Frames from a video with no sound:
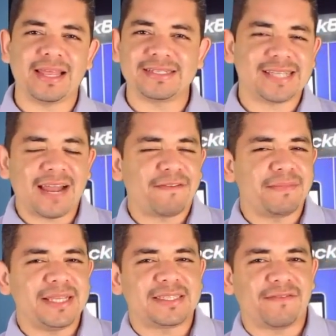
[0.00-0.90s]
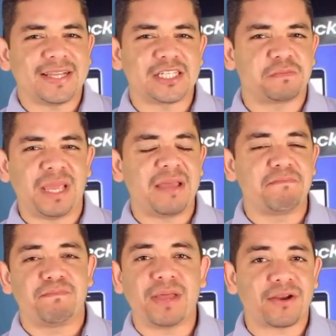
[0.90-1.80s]
that aside from these devices
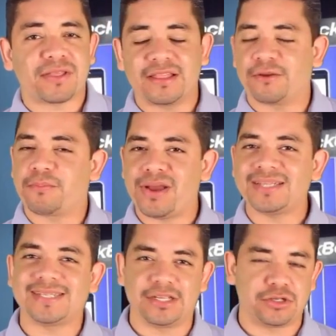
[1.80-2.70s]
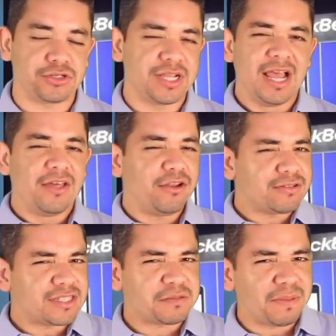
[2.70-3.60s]
being bigger than their predecessors, their
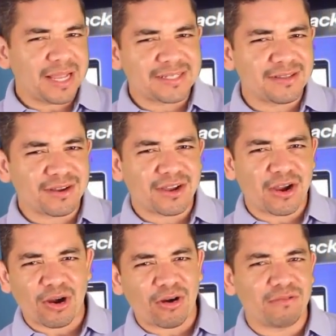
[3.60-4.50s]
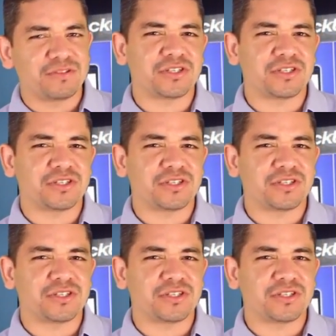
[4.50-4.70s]
displays look curved.